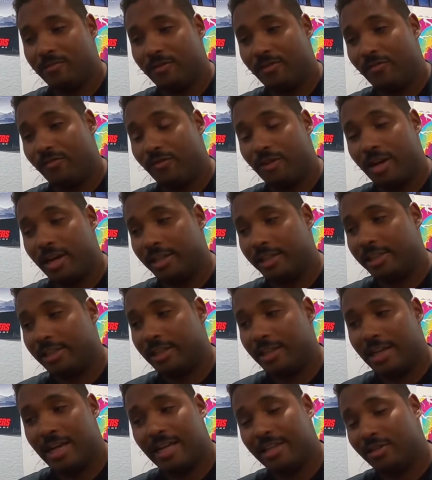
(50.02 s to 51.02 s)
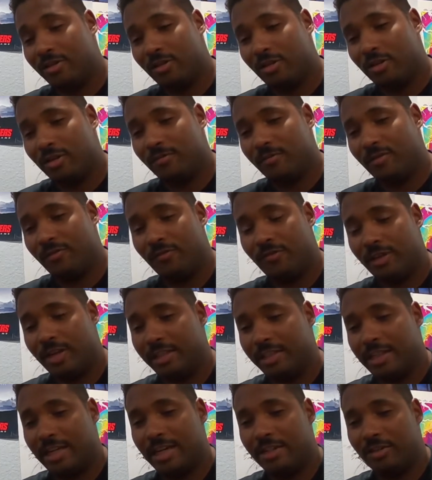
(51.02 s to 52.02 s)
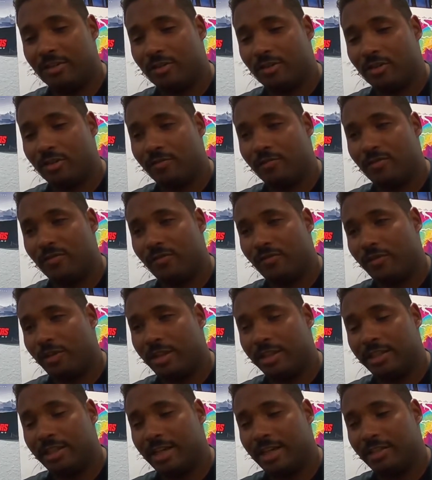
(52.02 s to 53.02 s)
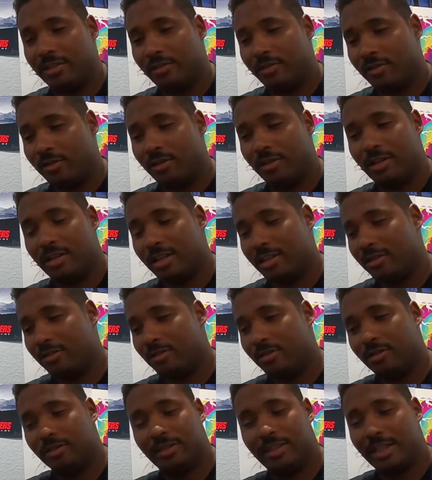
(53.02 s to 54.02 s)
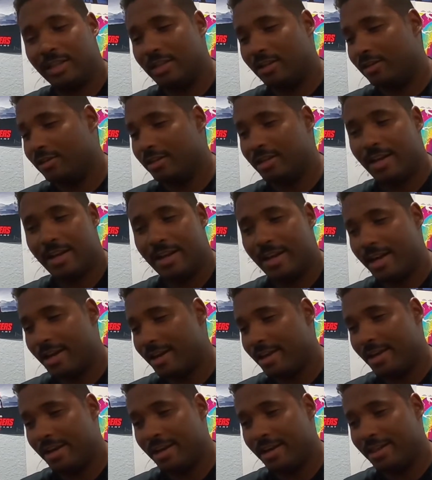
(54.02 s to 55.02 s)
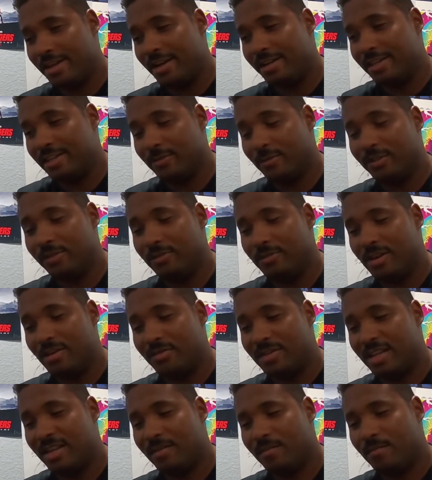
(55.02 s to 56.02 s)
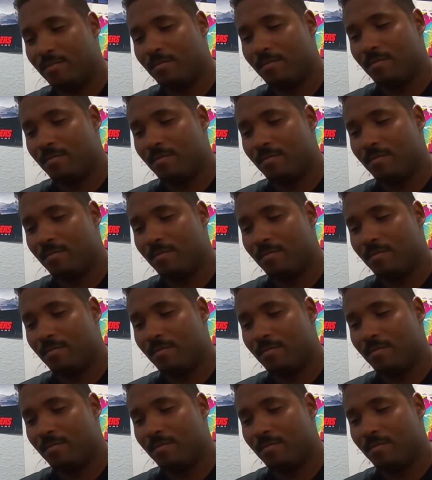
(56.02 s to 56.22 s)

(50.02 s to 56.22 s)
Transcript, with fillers: refresh, add to cart, refresh, add to cart, refresh, add to cart, add to cart, check out, yada, yada, yada. And then it just went to, I was like,